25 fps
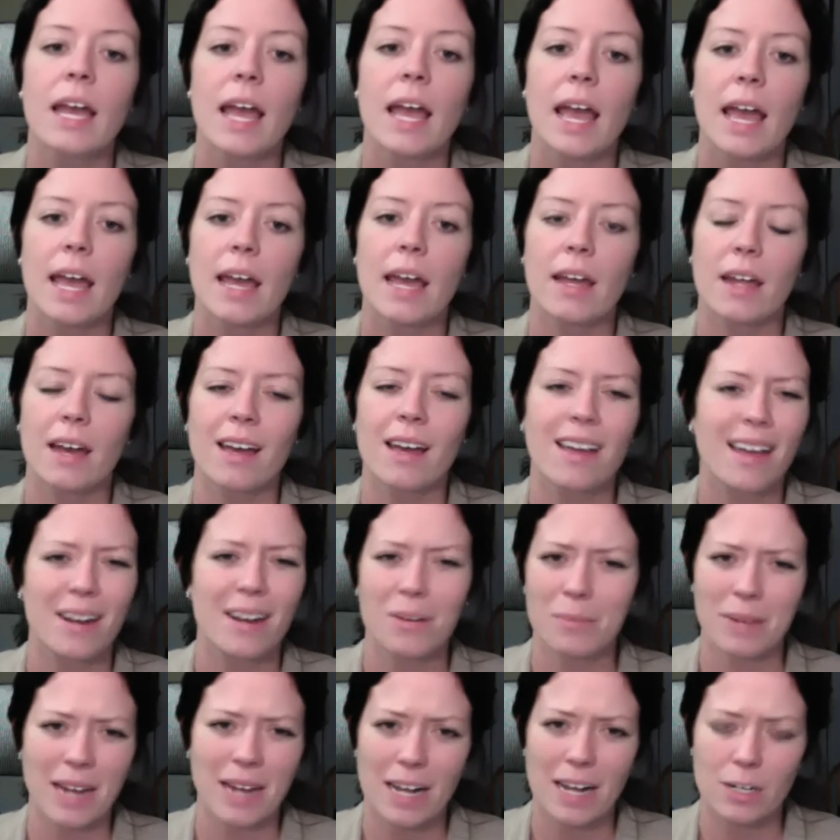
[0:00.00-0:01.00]
I don't
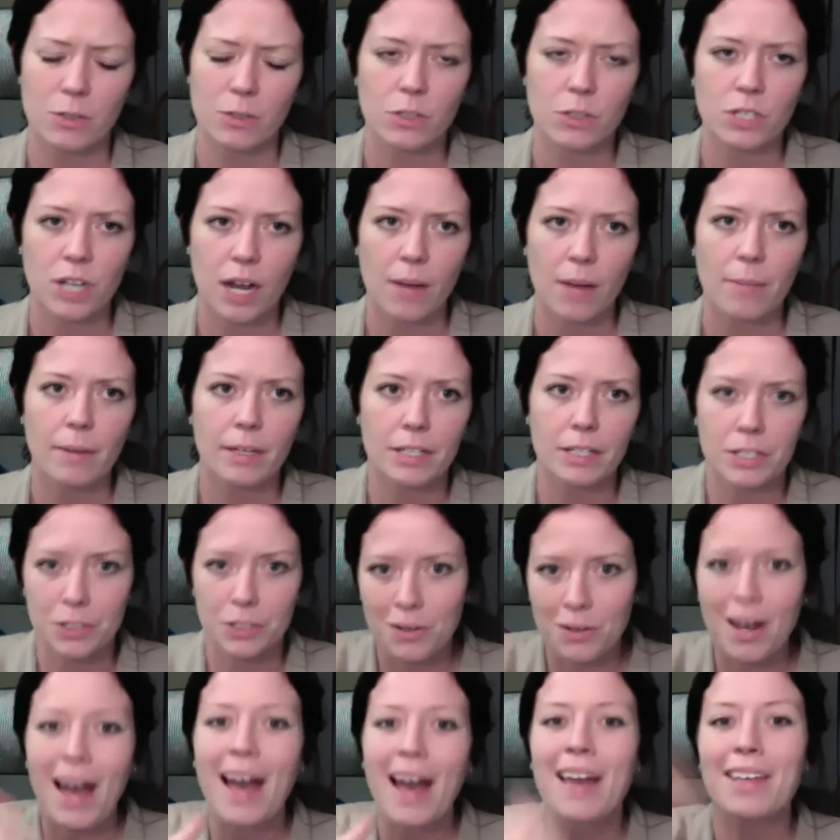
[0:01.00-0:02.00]
mean actual job, like you
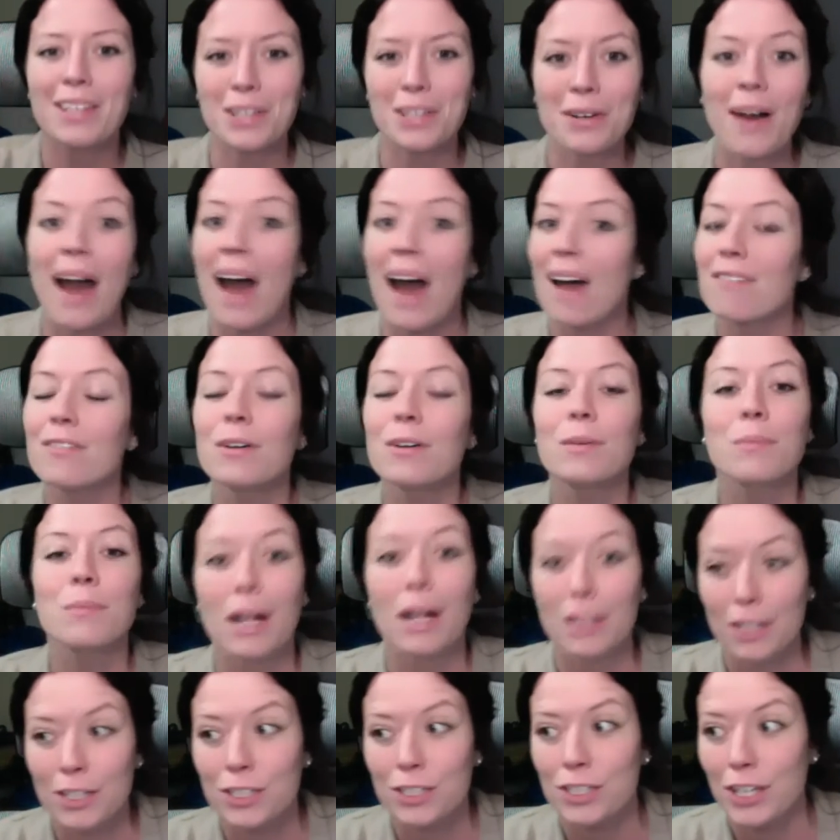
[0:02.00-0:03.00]
have a
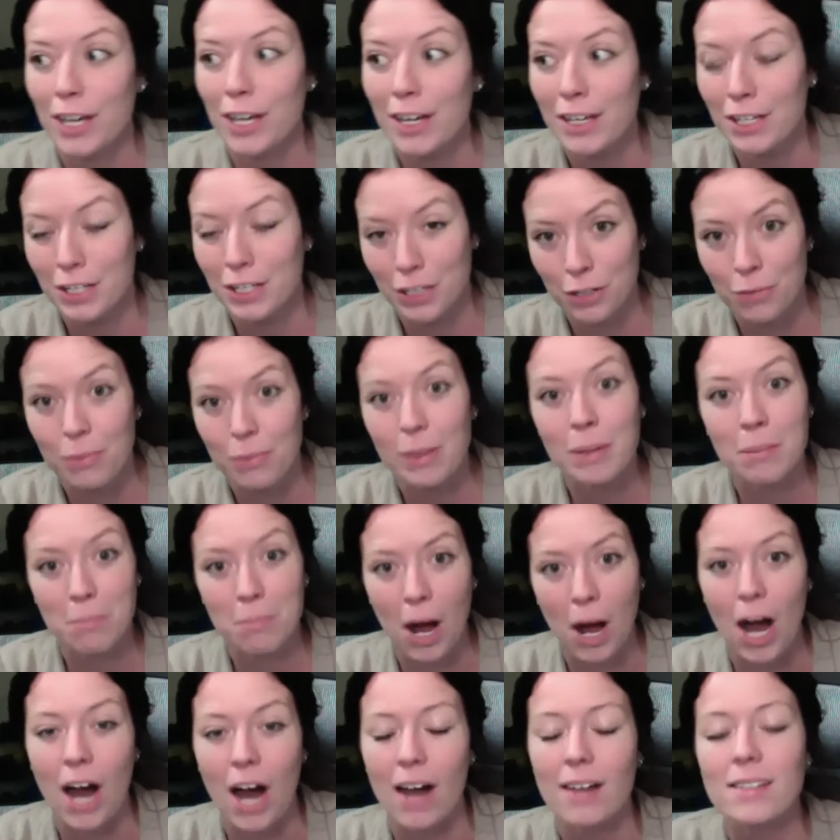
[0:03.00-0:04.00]
legit human
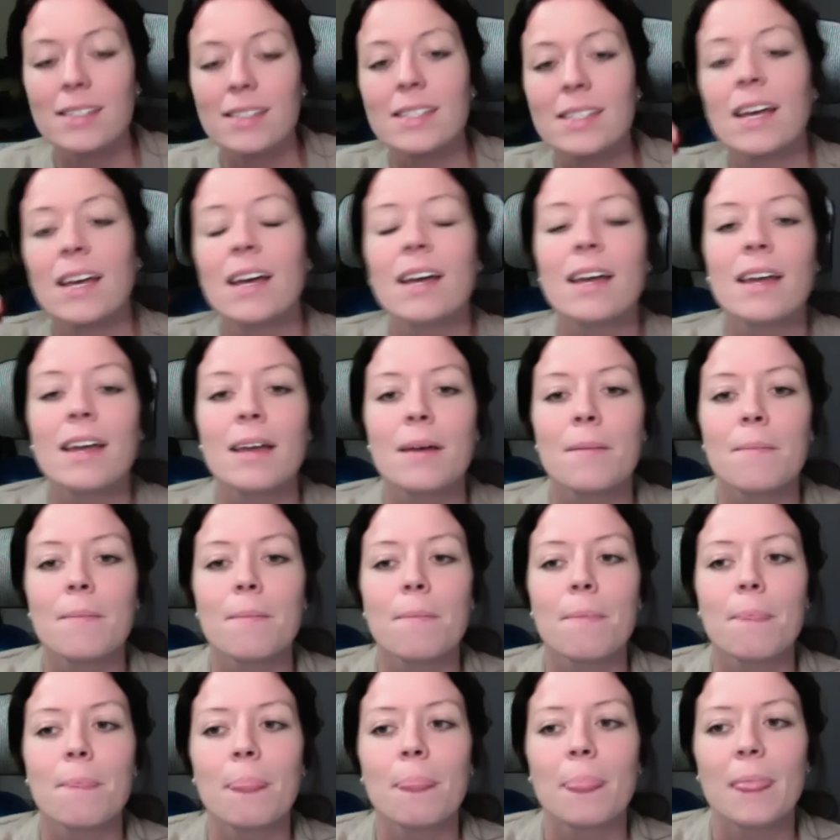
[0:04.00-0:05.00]
boss,
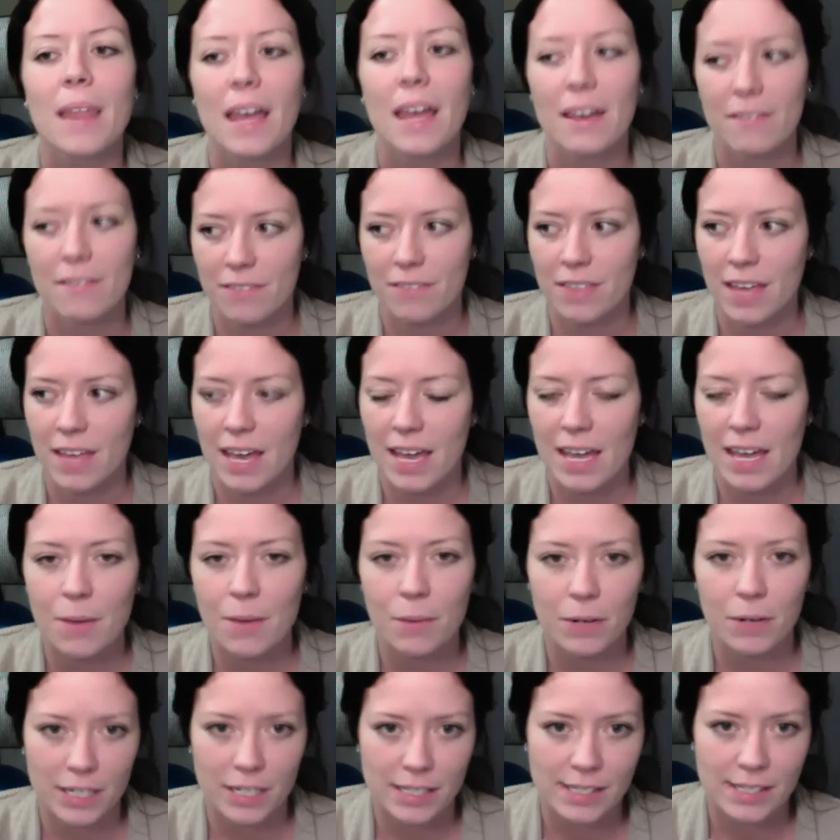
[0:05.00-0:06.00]
if they
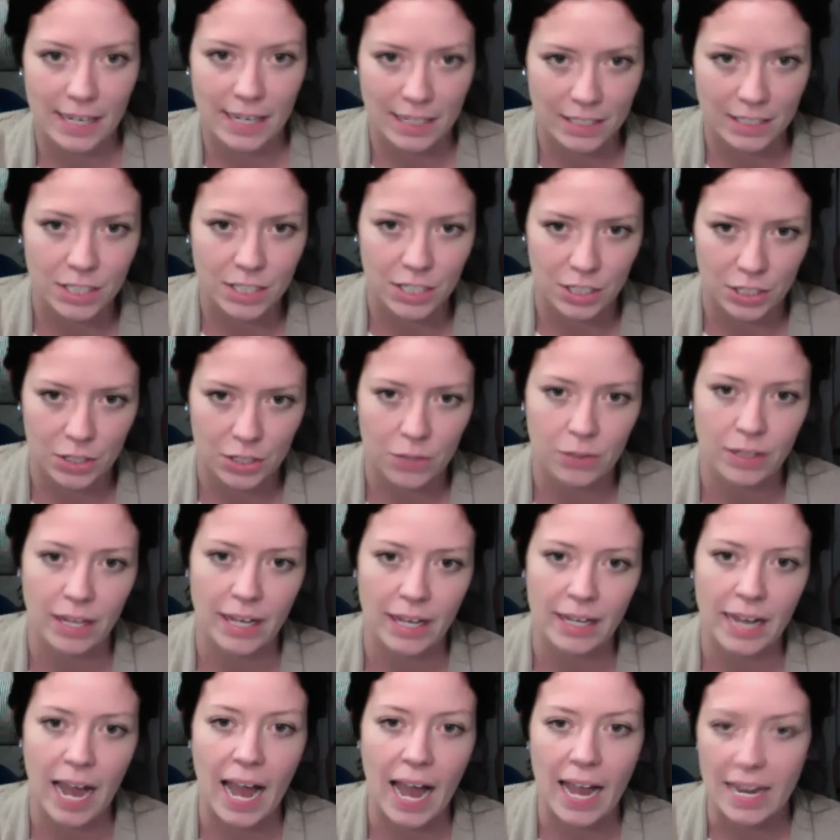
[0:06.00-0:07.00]
were to say to you,
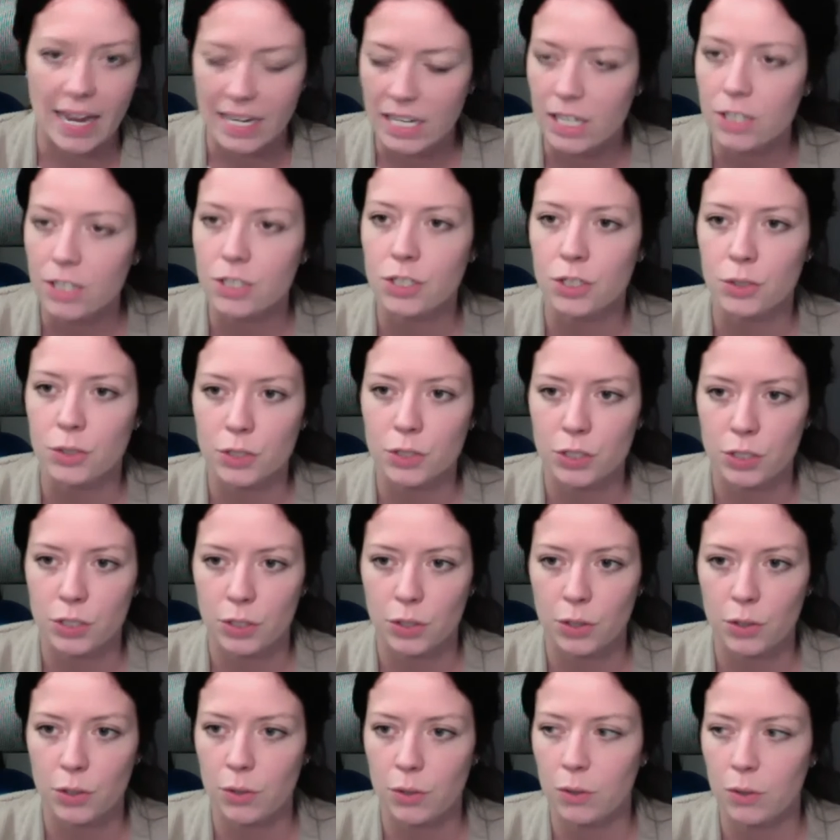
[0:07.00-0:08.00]
like, I need you
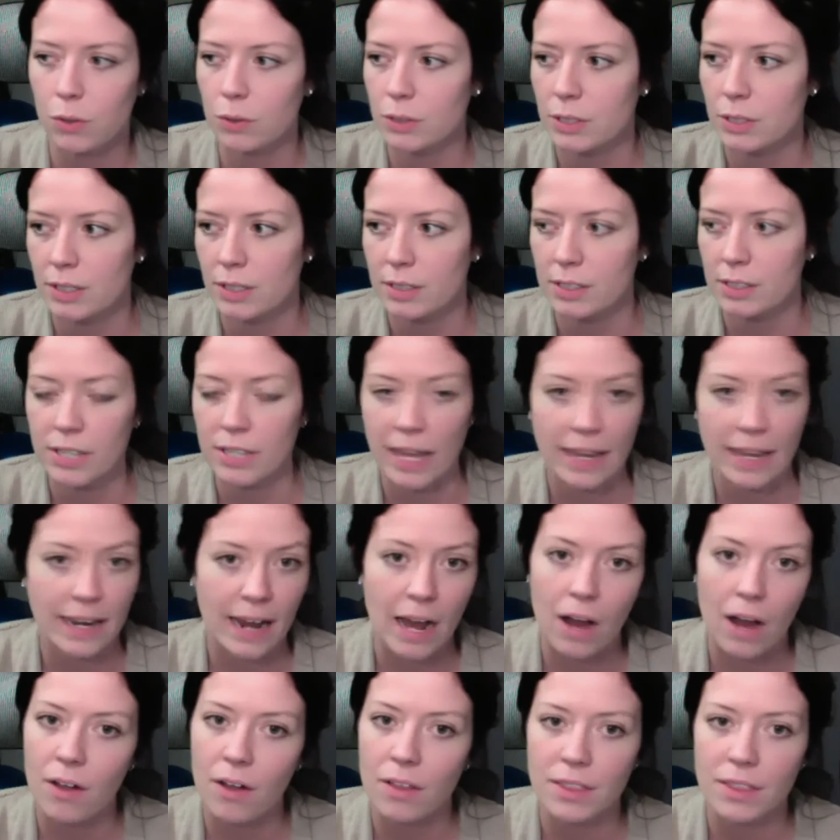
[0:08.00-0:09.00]
to send
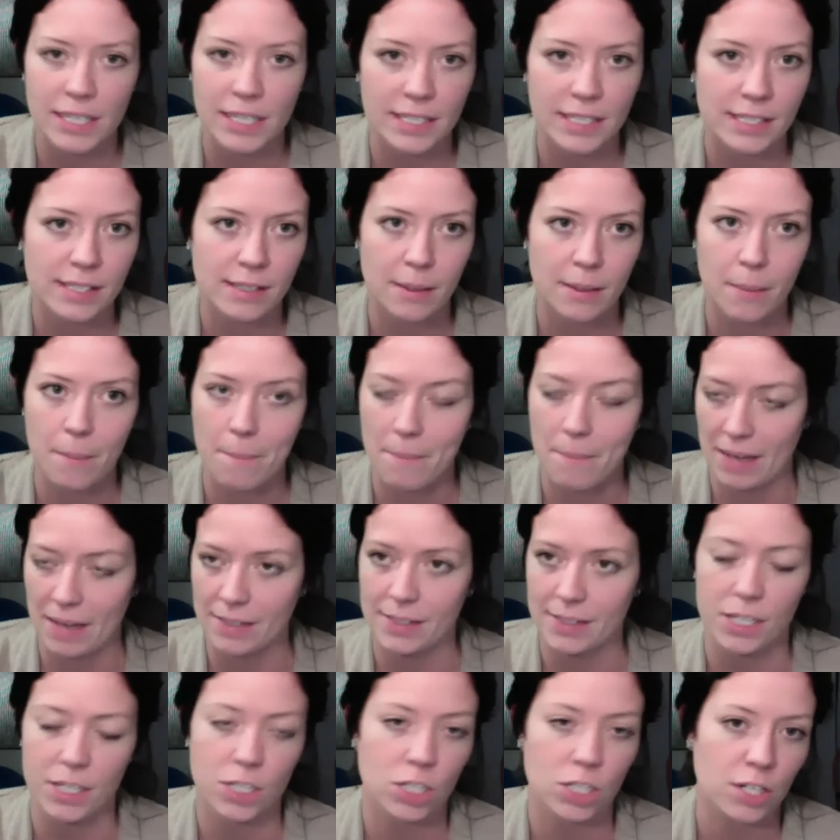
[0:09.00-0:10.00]
out this
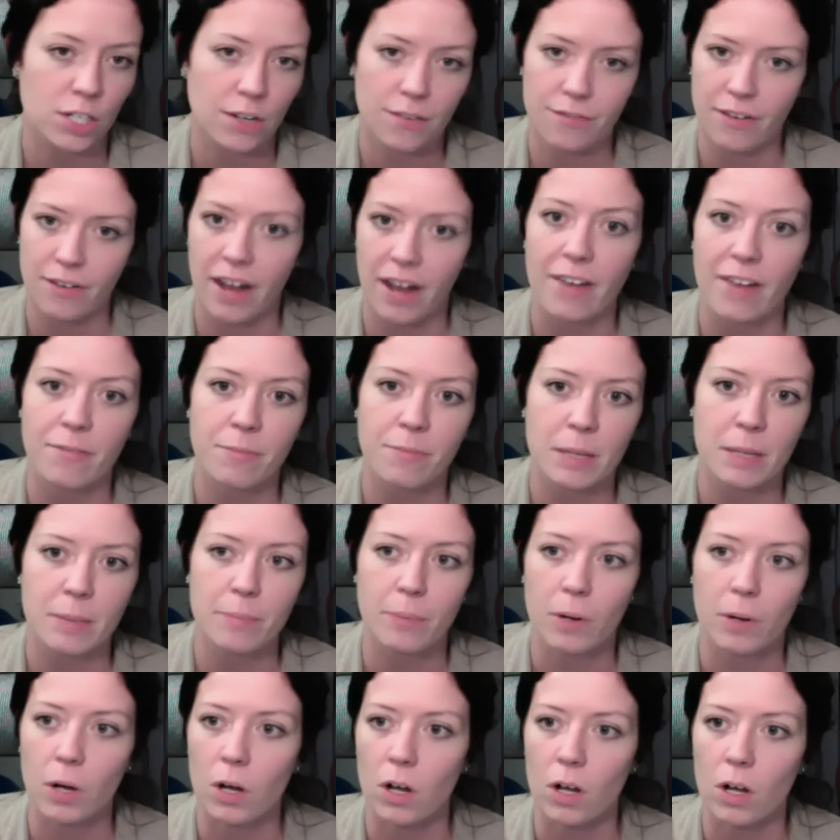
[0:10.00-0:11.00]
message to 5
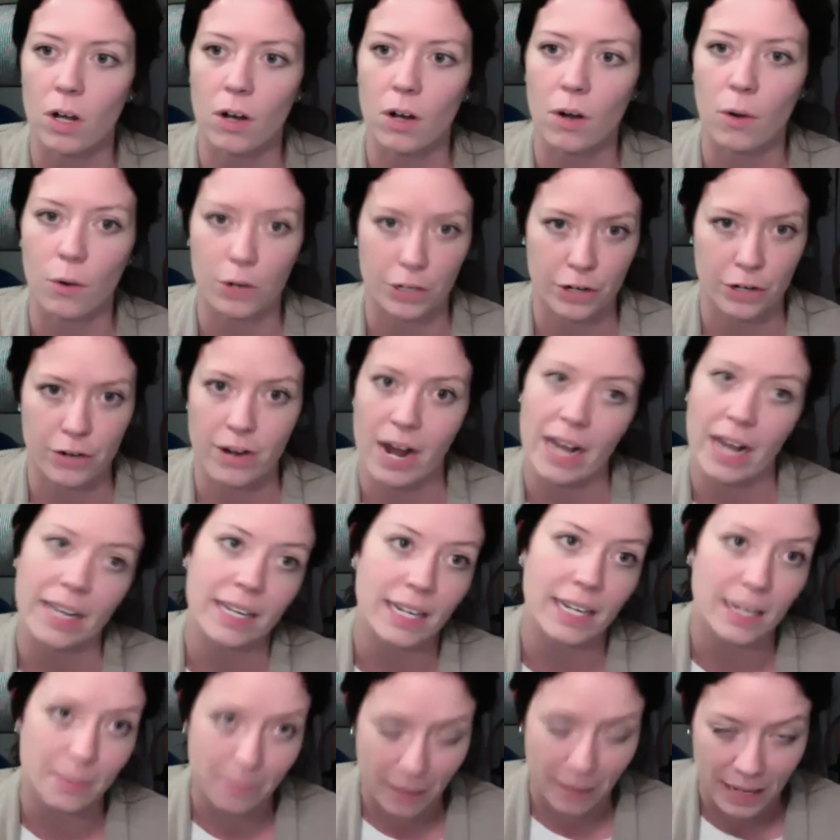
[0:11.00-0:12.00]
people or you're not
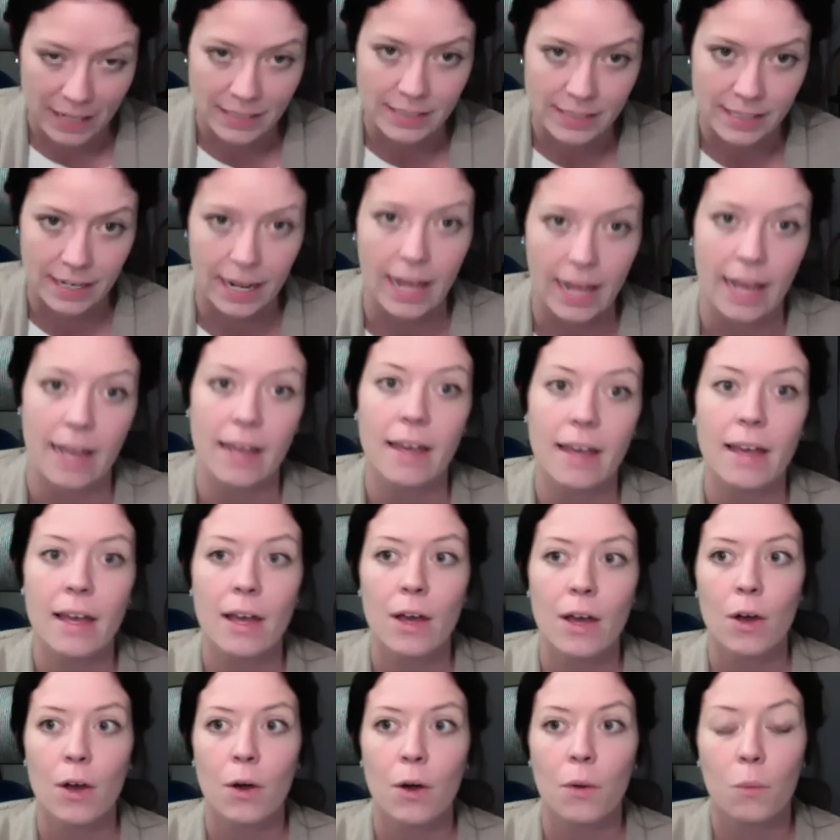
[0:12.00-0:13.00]
getting paid today,
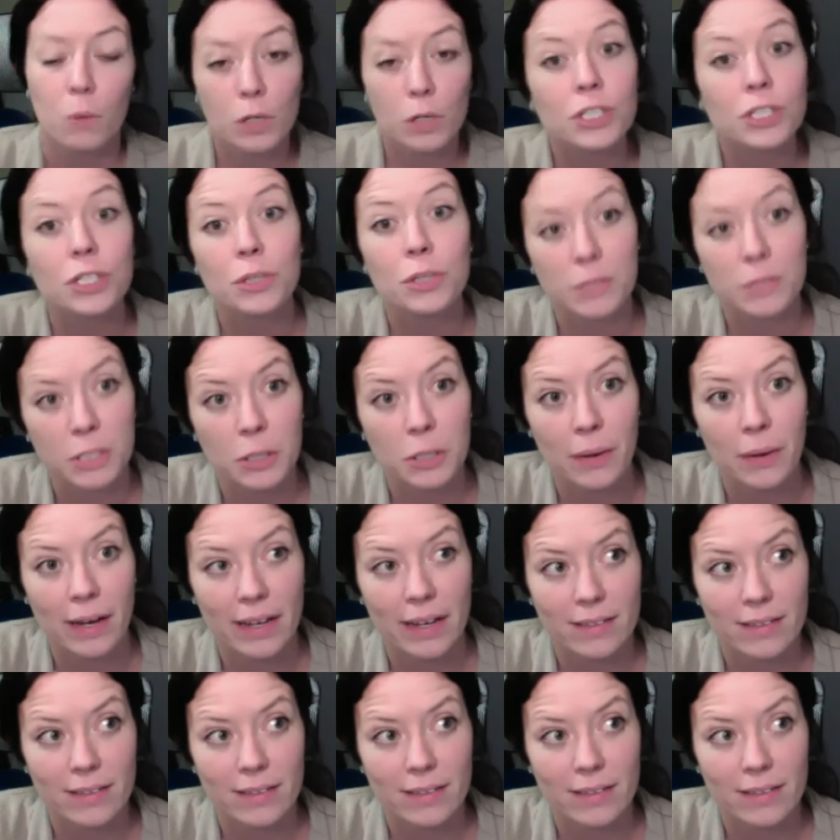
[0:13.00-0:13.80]
would you do it?